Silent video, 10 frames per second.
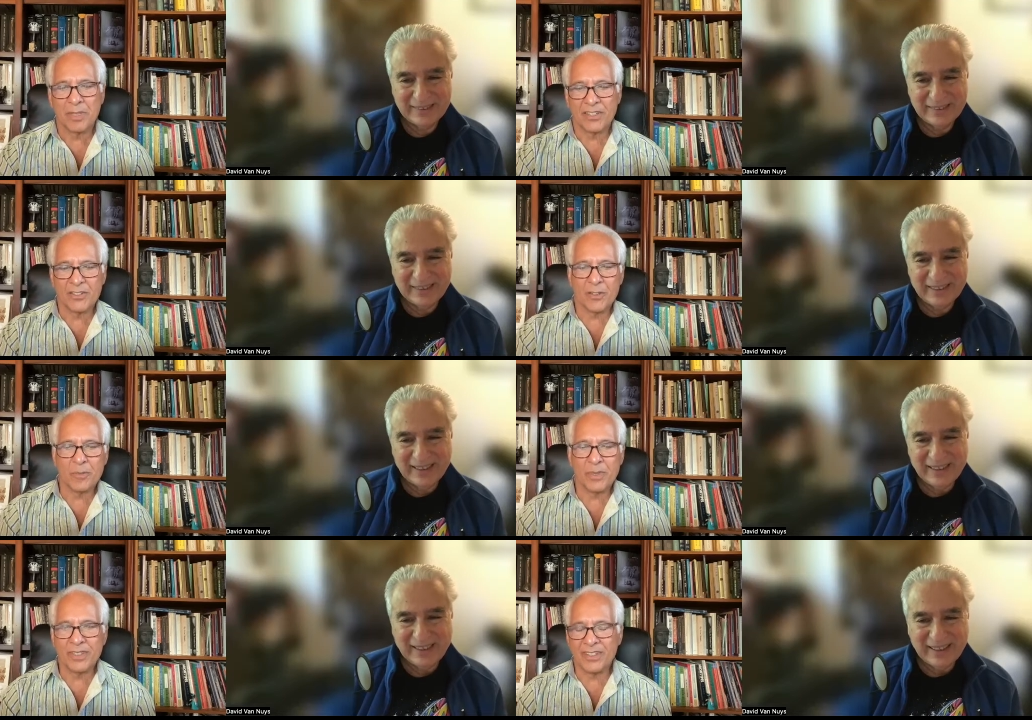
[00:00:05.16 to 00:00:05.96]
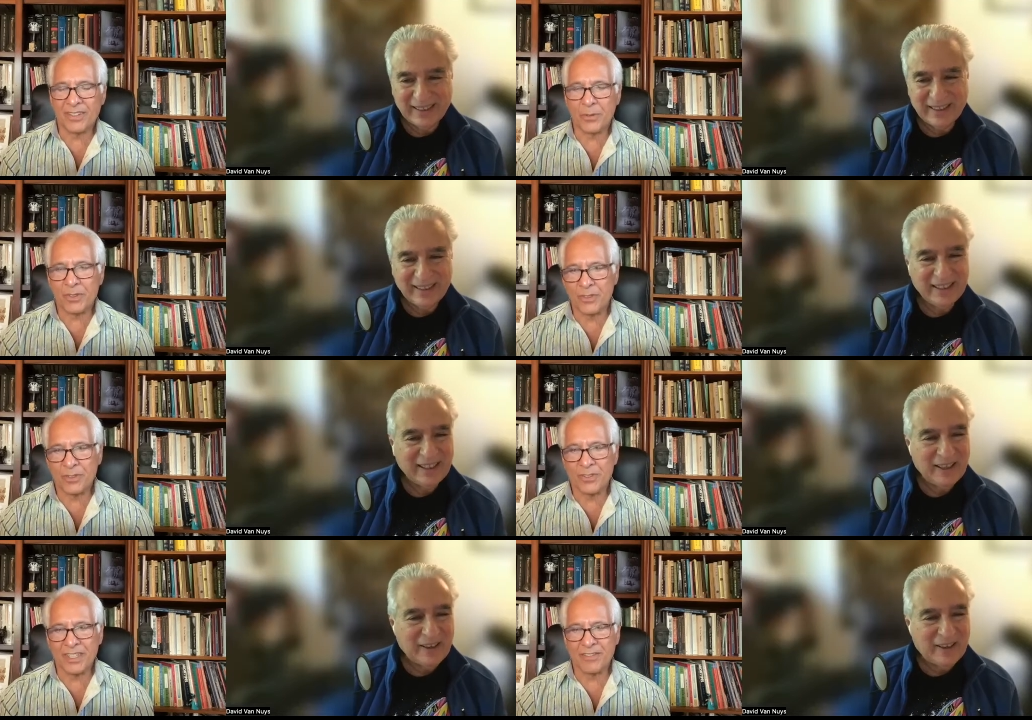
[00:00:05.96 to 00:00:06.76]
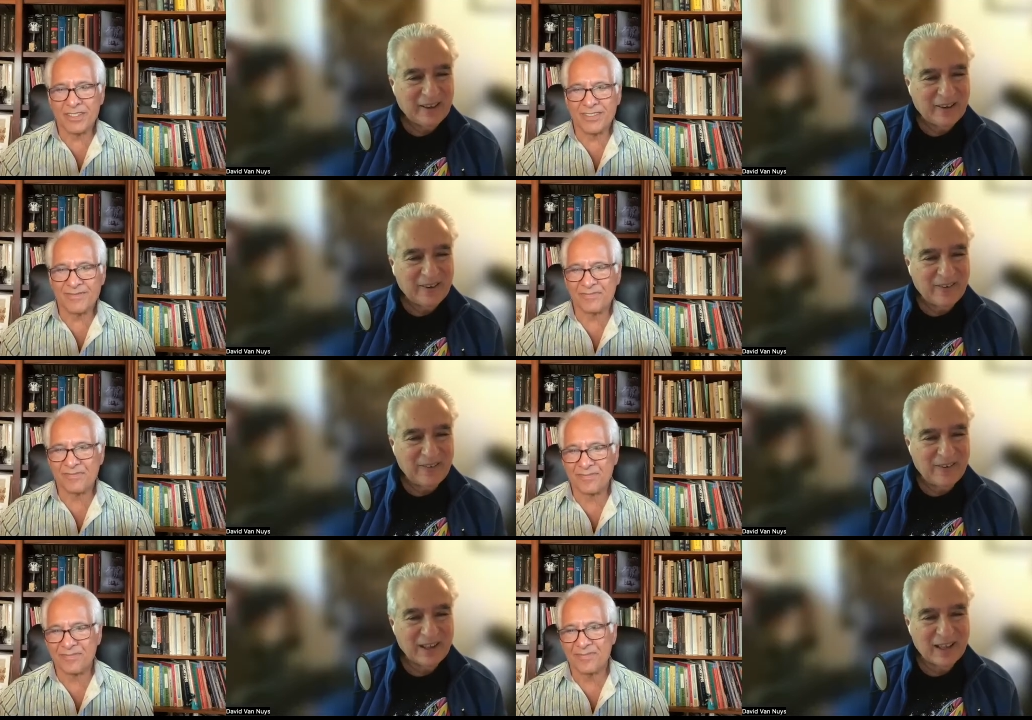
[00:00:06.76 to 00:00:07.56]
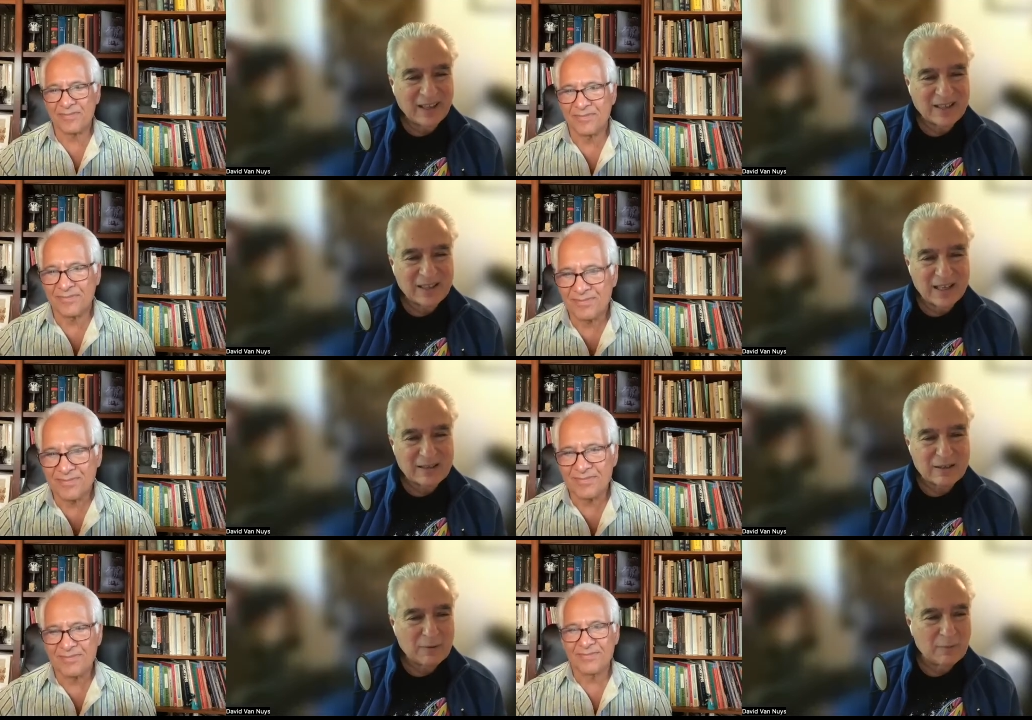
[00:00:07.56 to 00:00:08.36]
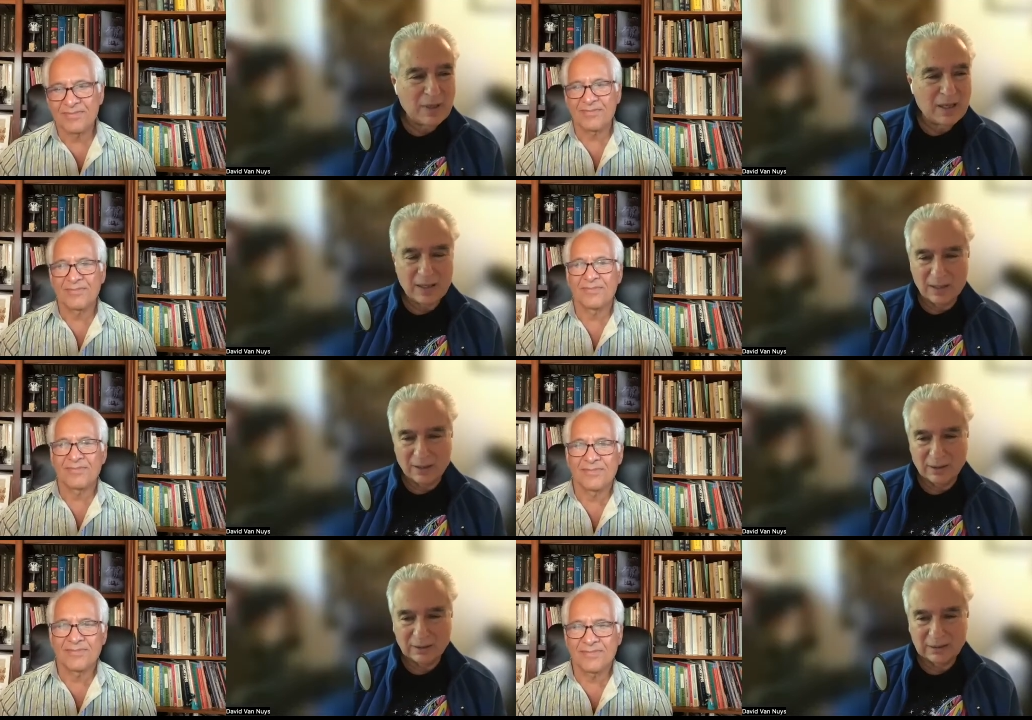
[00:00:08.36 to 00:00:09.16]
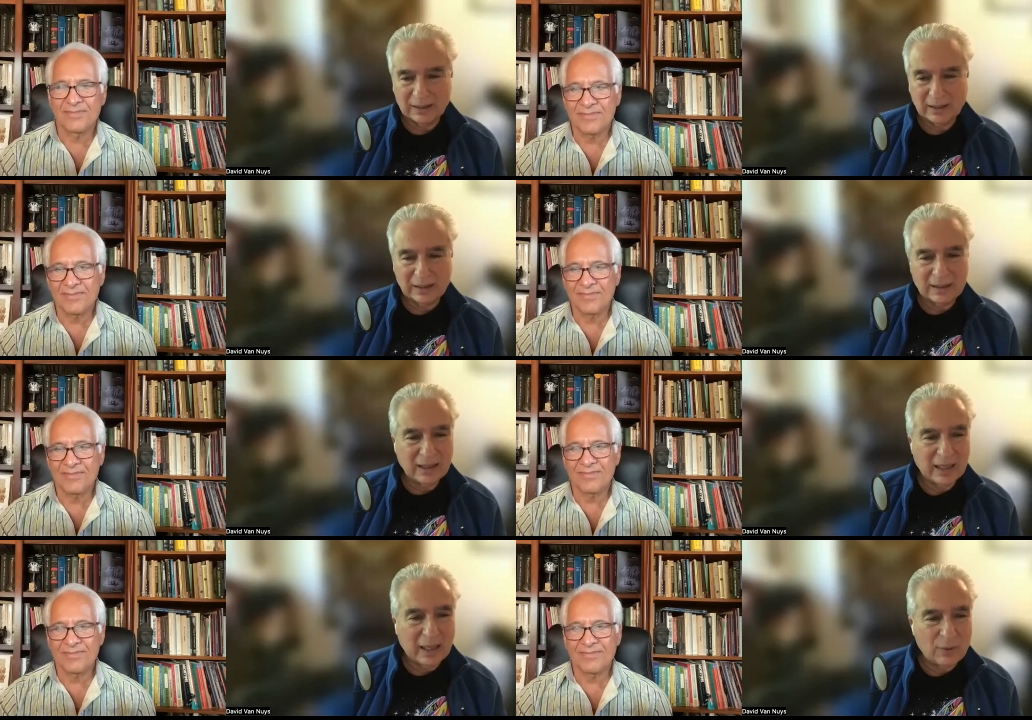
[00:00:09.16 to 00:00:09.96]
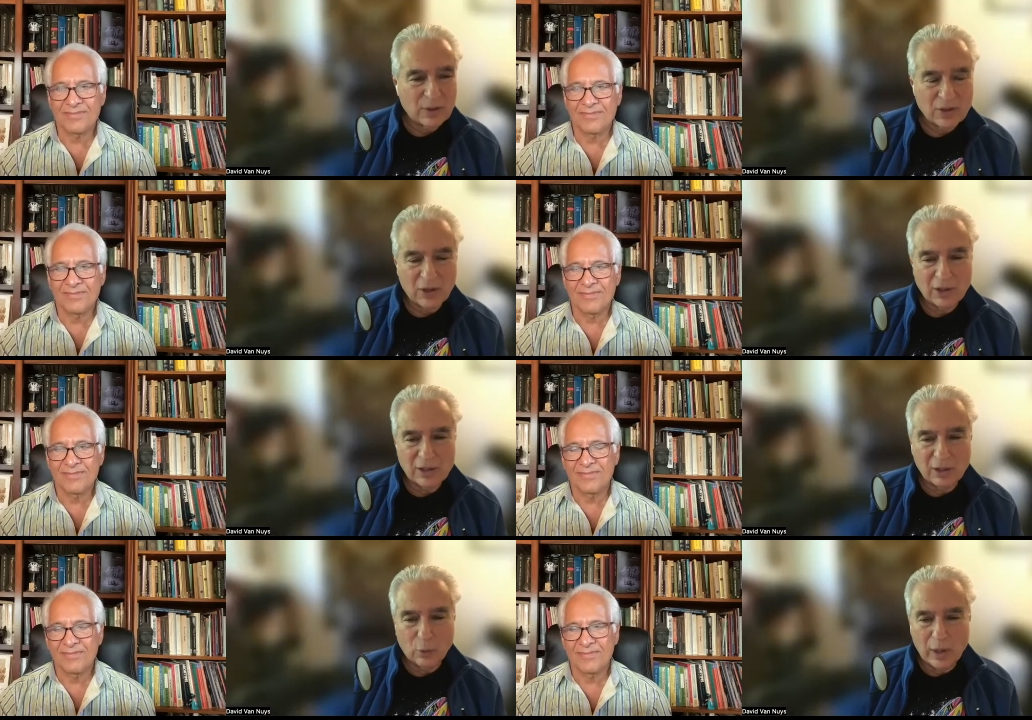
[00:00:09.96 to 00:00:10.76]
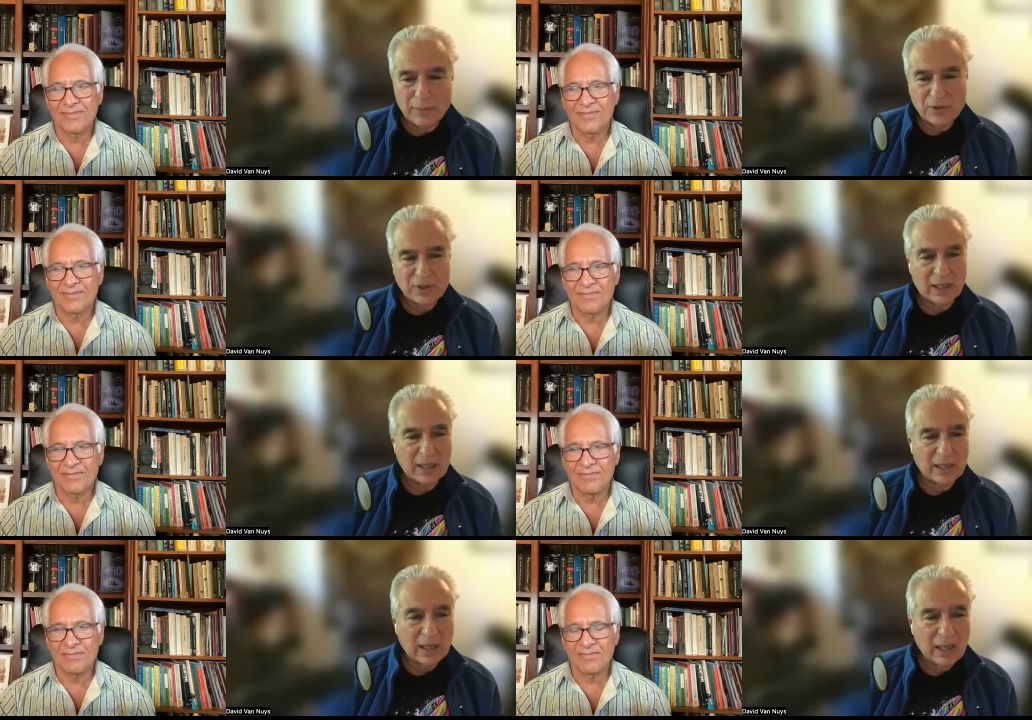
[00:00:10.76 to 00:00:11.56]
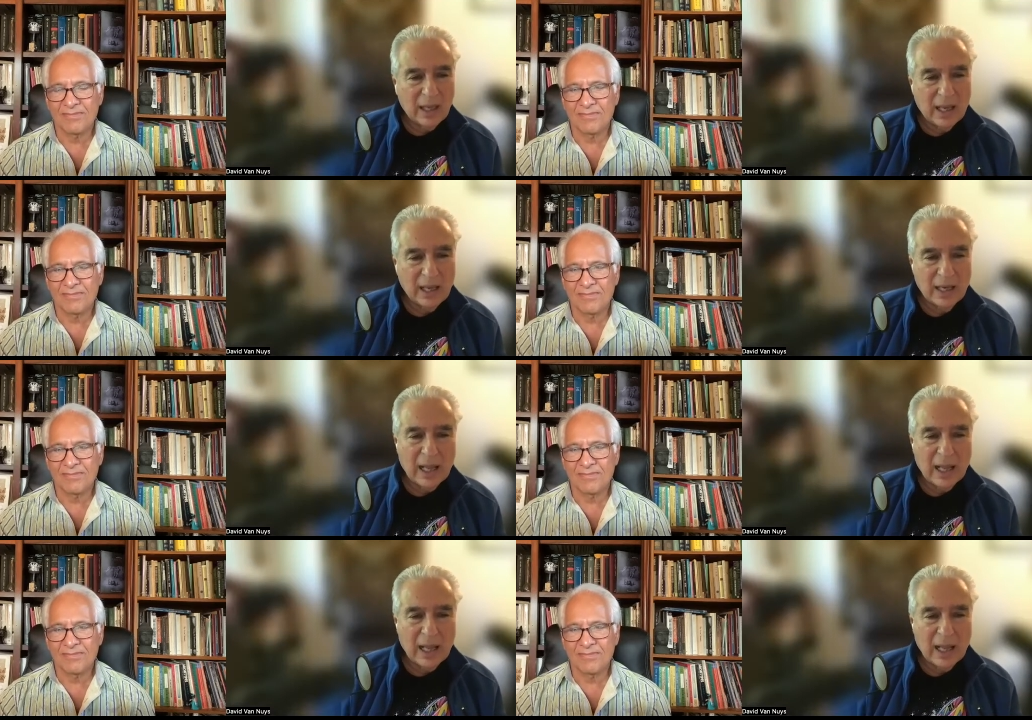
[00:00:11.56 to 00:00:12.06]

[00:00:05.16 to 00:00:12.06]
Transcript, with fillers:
Speaker 1: Pleasure to be here with you, David.
Speaker 2: Well, it's nice to meet you. And I was on your website at